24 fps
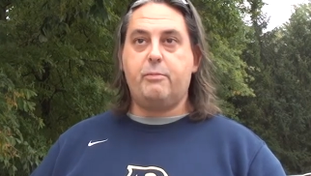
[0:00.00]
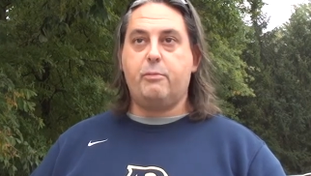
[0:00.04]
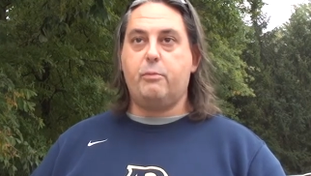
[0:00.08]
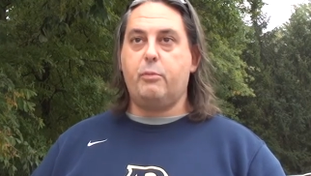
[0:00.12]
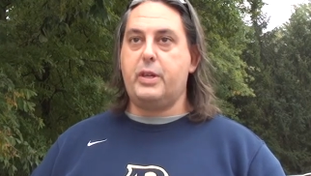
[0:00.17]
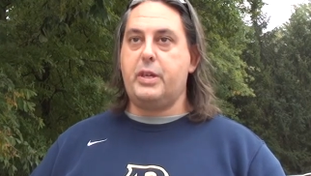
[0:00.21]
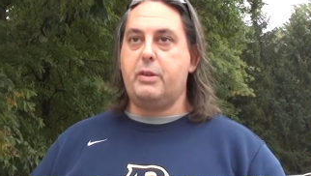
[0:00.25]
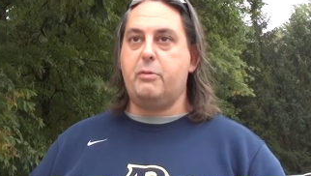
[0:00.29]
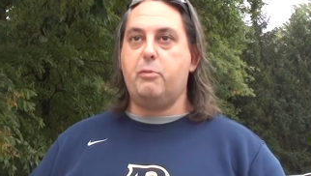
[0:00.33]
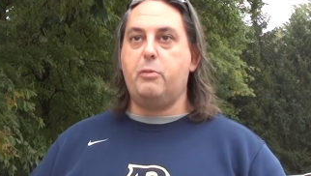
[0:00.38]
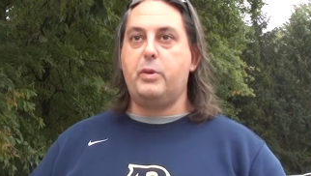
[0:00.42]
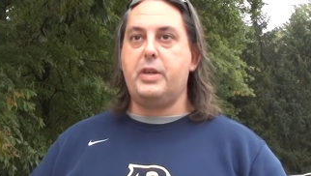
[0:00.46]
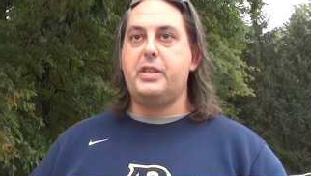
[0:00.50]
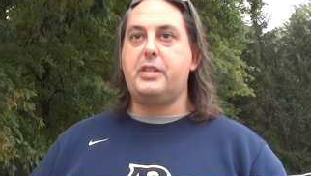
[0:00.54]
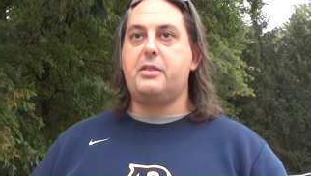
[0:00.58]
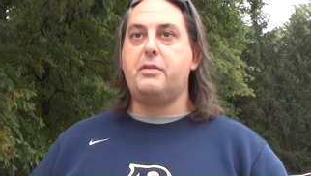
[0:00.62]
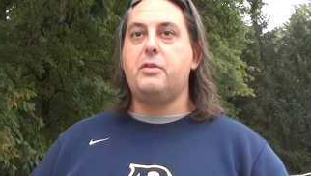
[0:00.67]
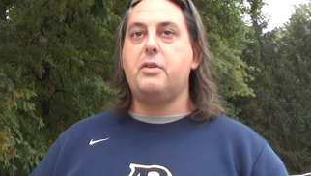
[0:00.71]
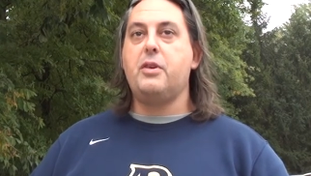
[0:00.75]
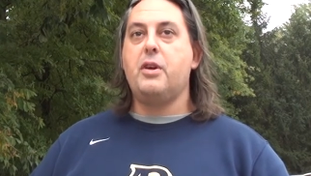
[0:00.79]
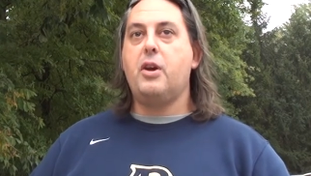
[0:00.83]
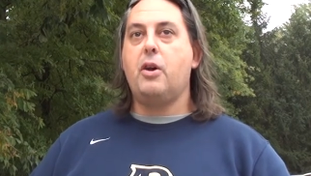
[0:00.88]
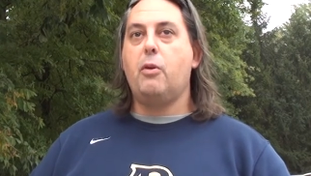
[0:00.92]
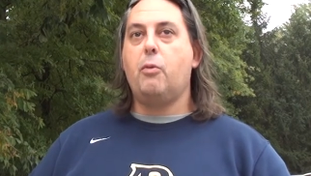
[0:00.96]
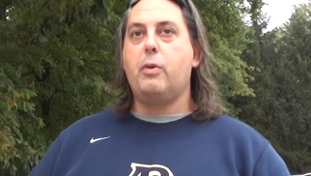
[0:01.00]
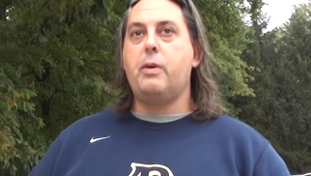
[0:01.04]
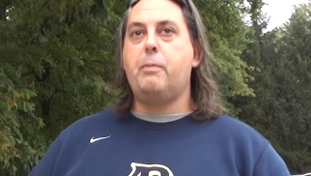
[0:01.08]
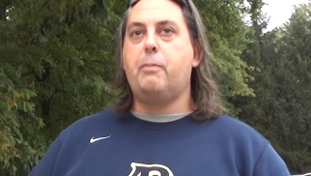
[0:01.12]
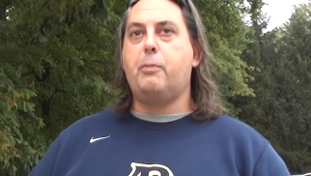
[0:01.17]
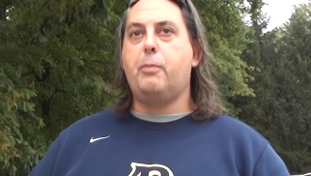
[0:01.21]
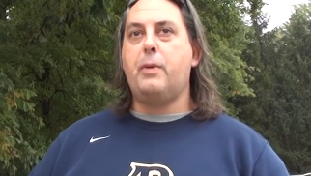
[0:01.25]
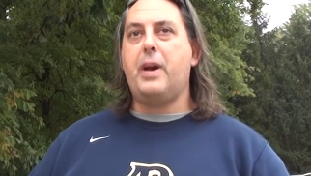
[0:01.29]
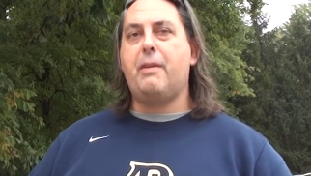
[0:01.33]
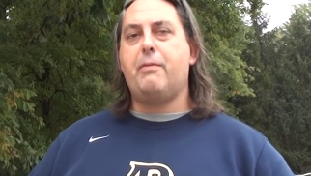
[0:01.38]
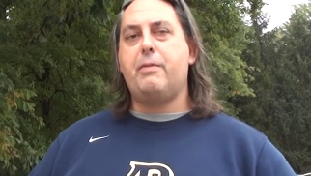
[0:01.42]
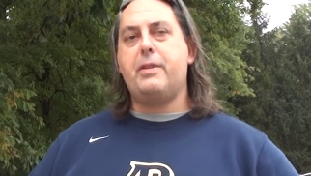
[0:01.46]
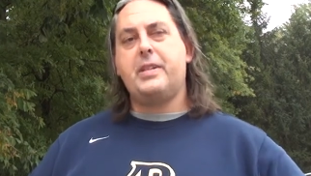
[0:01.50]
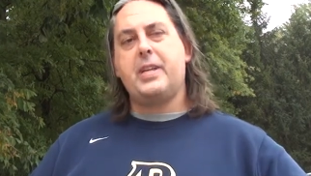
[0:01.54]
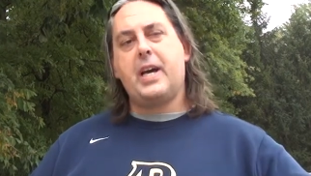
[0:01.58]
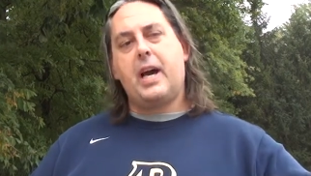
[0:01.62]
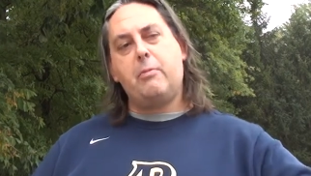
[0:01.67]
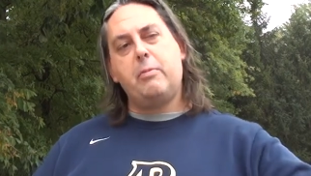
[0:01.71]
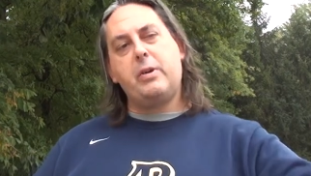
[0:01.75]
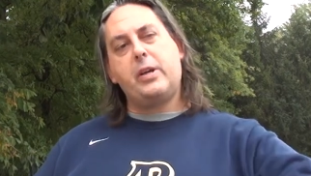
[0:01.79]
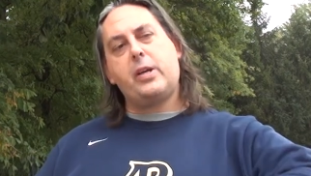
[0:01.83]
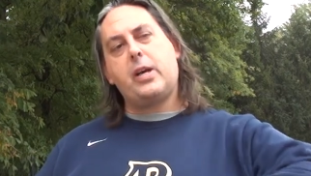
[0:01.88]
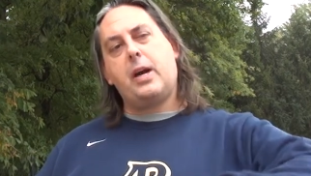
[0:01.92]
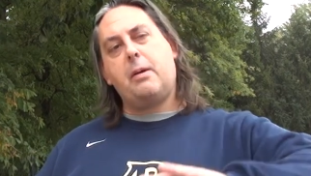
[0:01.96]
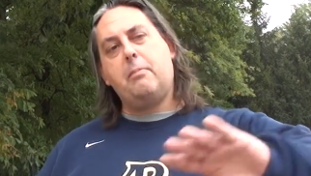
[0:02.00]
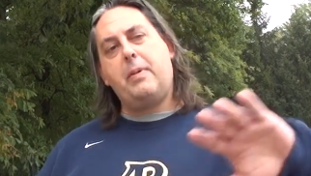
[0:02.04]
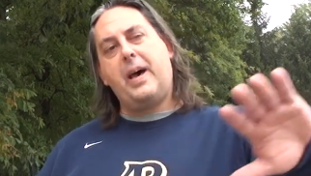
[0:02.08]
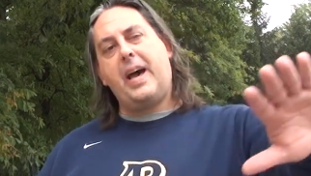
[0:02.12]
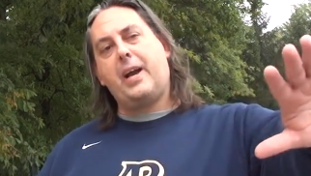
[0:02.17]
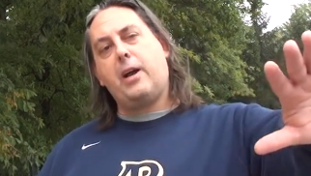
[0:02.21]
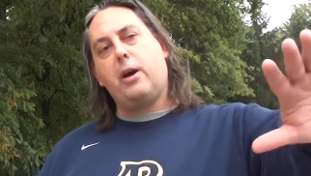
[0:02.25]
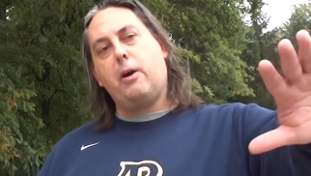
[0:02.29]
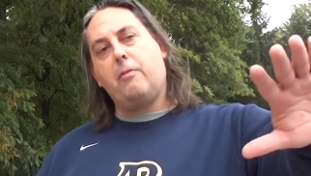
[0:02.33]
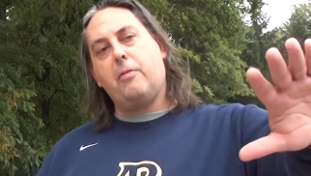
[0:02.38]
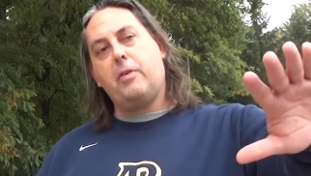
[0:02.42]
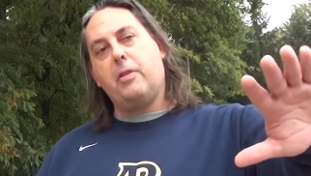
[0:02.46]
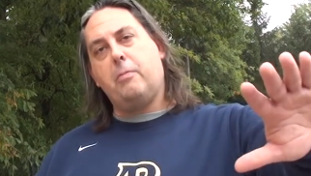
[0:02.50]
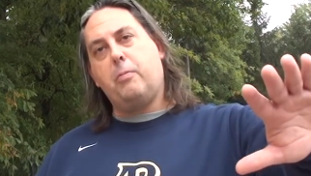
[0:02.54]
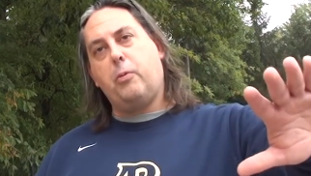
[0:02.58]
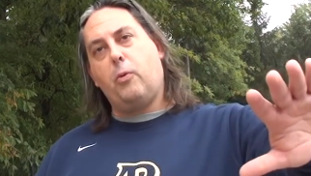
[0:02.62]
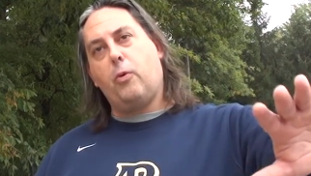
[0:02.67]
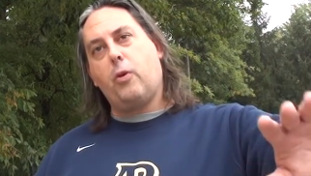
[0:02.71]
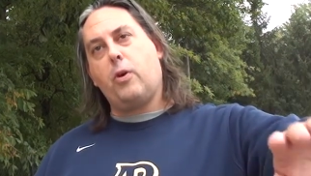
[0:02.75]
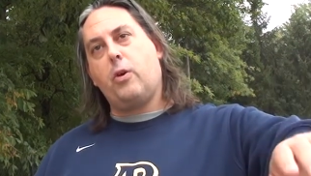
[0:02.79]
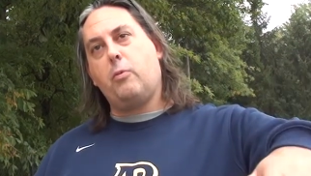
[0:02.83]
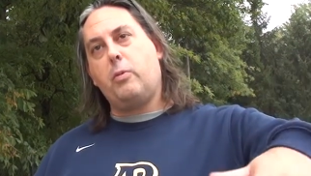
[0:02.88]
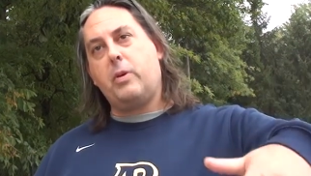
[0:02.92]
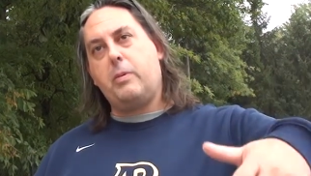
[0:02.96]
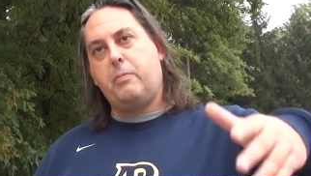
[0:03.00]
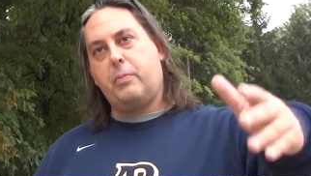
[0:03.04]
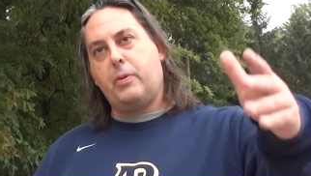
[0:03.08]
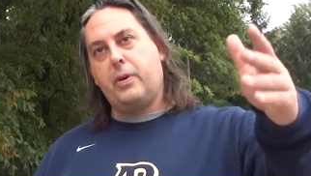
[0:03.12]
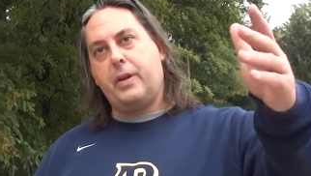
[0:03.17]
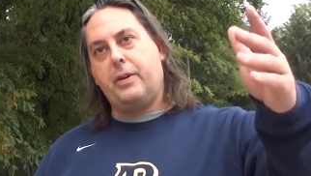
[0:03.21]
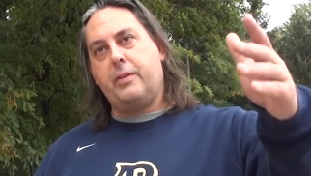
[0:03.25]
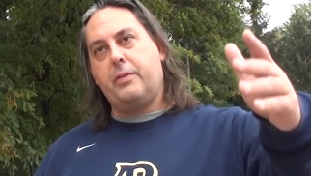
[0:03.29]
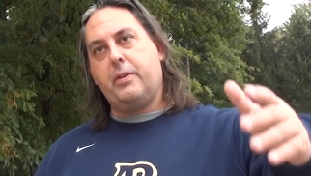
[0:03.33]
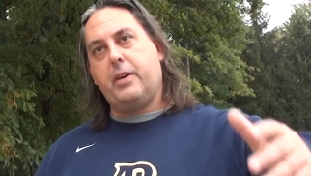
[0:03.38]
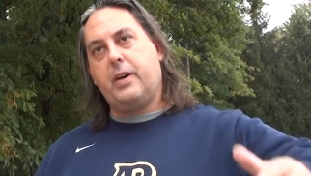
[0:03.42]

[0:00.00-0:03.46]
We, we, we, every time we come back over the border, we put,